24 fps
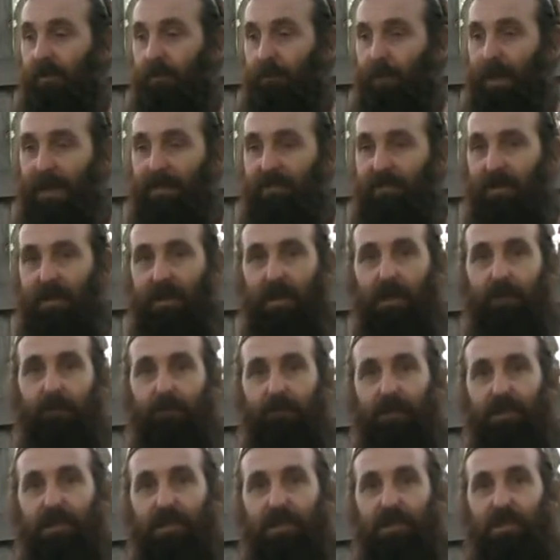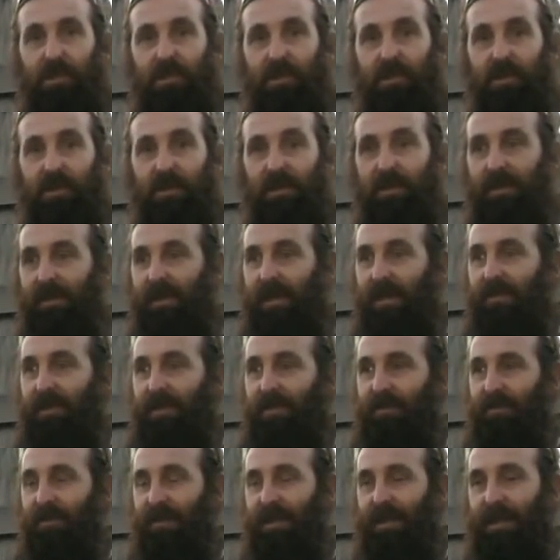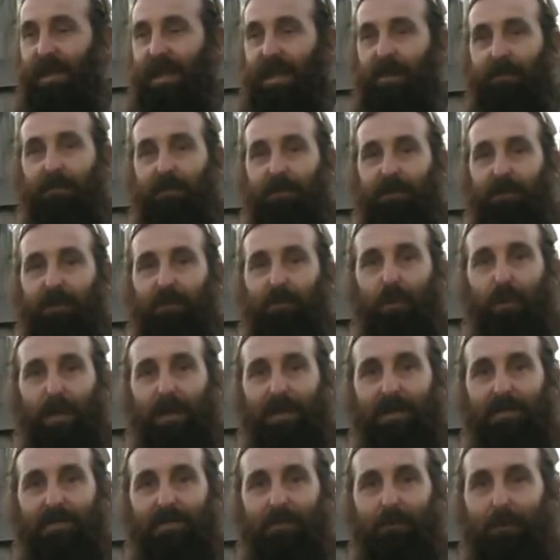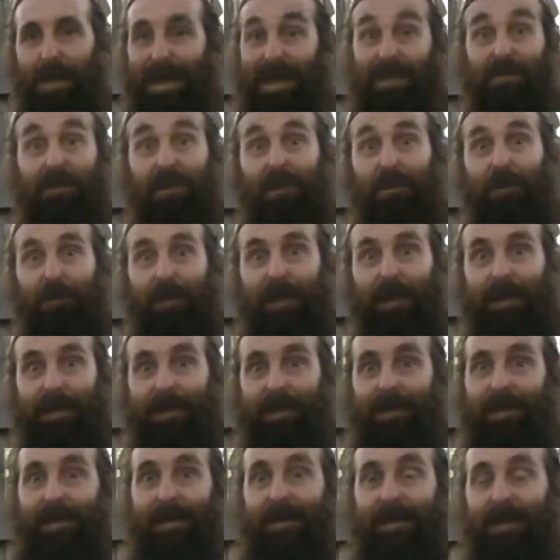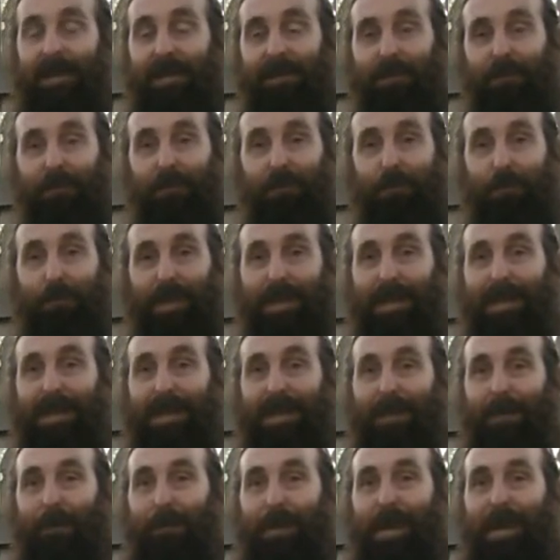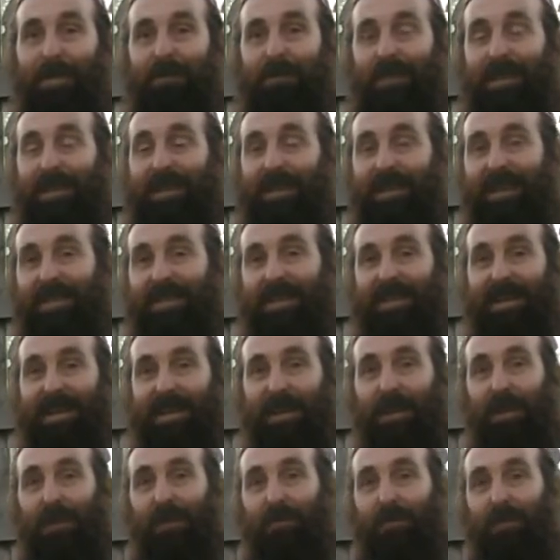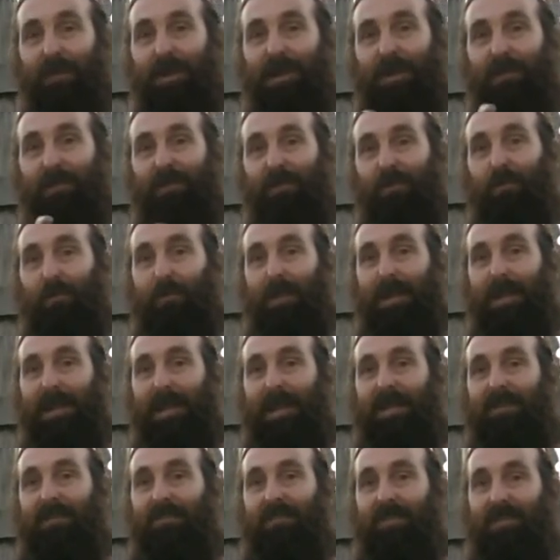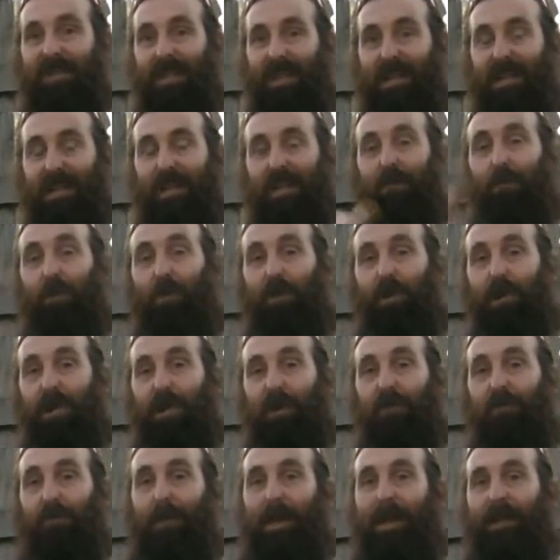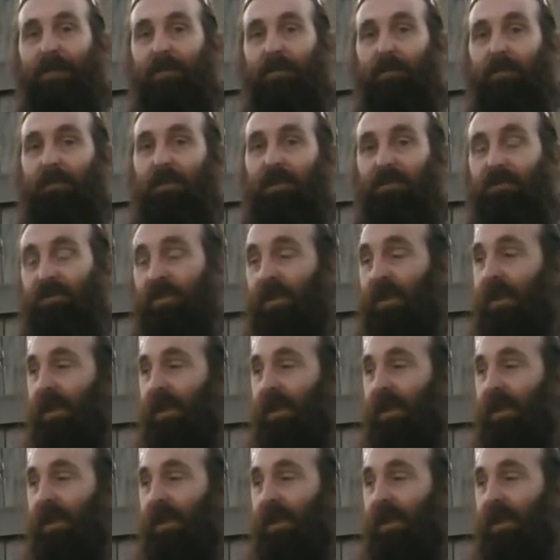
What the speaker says: is basically fish, and then you're going to have fish waste, bacteria. They do all their little magic, and then it goes round to plants, and then clean water goes back to fish.